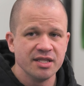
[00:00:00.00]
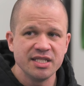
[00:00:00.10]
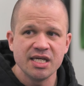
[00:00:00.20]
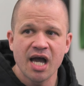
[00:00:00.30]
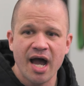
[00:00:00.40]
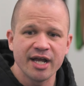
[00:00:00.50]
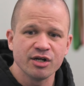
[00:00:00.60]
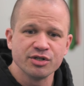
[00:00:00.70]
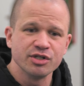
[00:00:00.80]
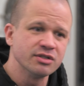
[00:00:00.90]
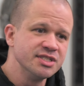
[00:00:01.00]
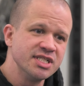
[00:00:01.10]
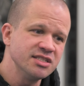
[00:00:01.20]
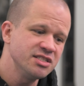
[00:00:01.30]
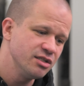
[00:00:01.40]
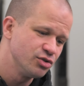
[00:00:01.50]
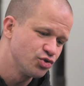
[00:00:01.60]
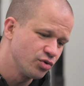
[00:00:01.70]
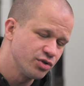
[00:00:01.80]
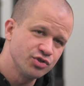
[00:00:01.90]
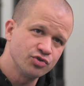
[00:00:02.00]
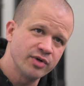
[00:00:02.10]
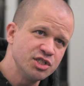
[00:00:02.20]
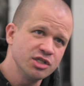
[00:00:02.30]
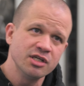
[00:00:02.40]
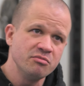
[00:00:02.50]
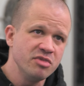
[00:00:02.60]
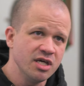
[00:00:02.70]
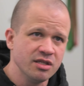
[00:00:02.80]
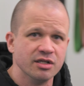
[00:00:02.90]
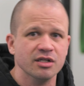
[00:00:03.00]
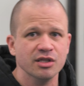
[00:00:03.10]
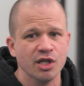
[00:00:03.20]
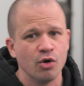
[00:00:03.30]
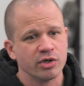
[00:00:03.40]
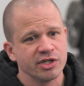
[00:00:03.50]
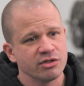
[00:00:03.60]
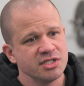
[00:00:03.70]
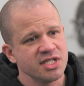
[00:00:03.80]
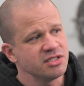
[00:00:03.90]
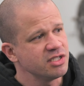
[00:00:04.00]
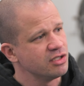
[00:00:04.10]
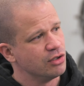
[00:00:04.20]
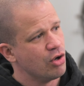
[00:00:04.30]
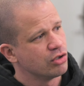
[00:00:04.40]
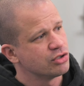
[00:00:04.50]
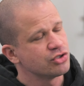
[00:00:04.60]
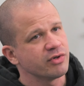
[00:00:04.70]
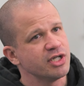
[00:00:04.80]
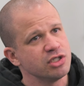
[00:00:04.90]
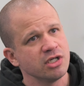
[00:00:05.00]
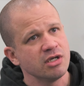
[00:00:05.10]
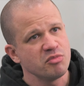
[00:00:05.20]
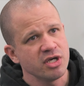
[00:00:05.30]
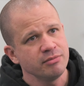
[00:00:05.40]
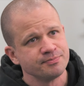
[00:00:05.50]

The higher your intensity, the shorter duration can be. The lower your intensity, the longer duration can be.